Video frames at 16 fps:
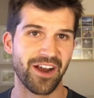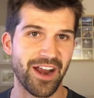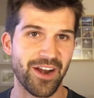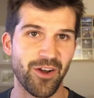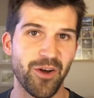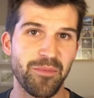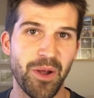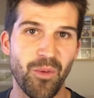I
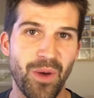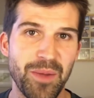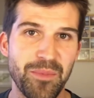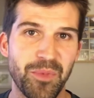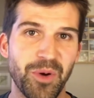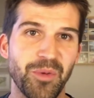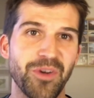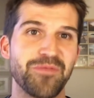don't have my
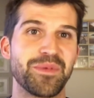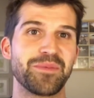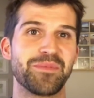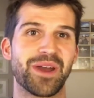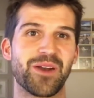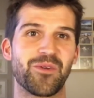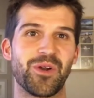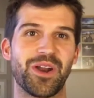whiteboard with me,
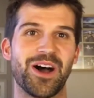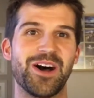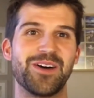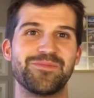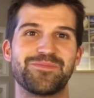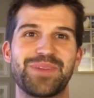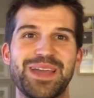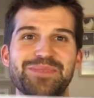but I wrote it
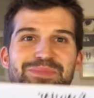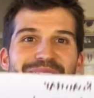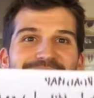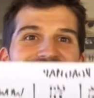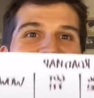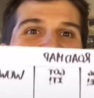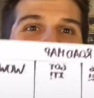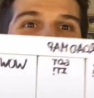on
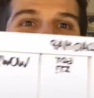paper.